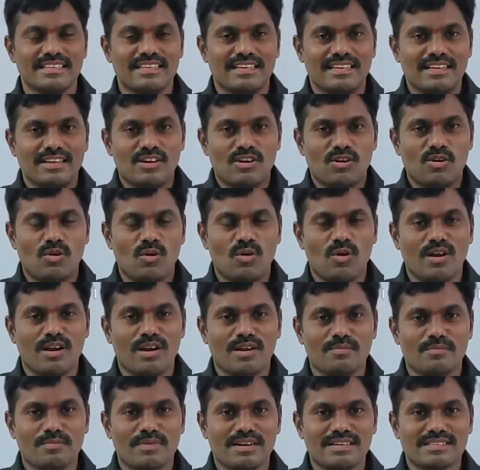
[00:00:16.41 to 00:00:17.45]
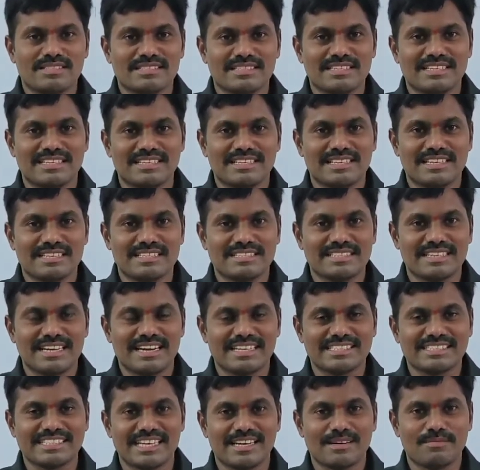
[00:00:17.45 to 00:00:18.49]
whole numbers, integers, rational
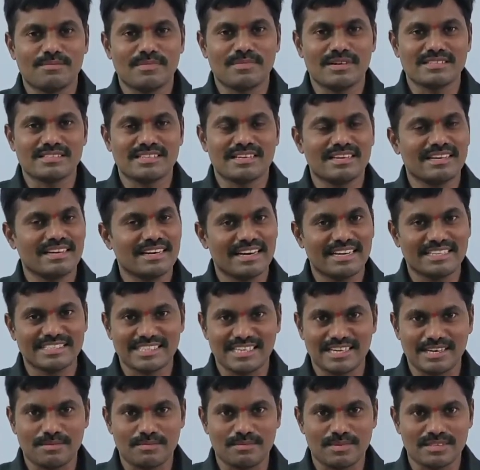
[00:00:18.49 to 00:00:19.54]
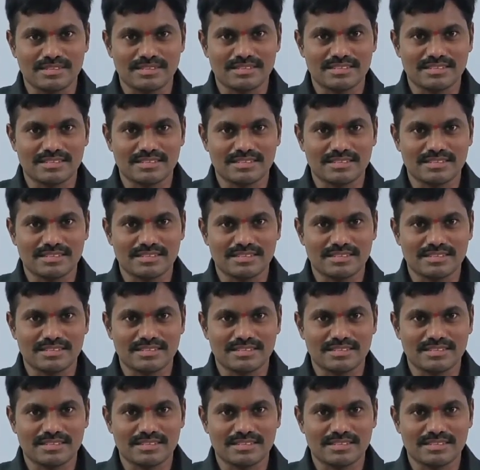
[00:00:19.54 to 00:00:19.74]
numbers and irrational numbers.